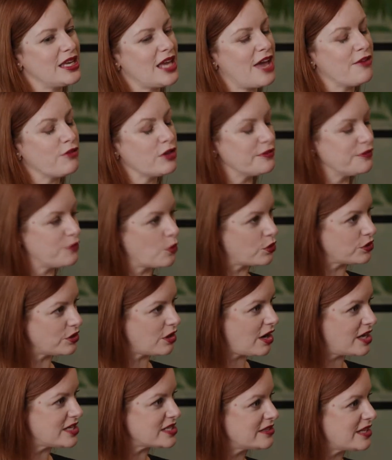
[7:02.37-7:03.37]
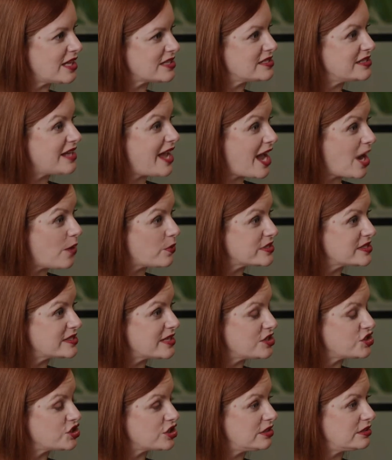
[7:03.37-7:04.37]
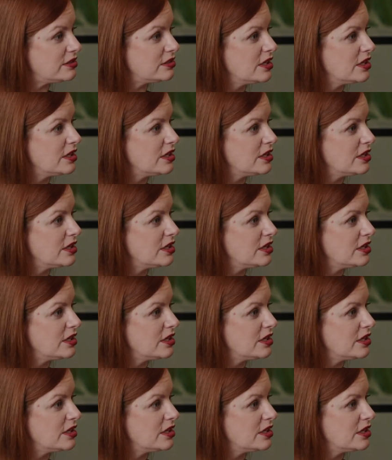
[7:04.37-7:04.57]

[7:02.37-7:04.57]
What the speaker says: every fortnight, and that's an hour session.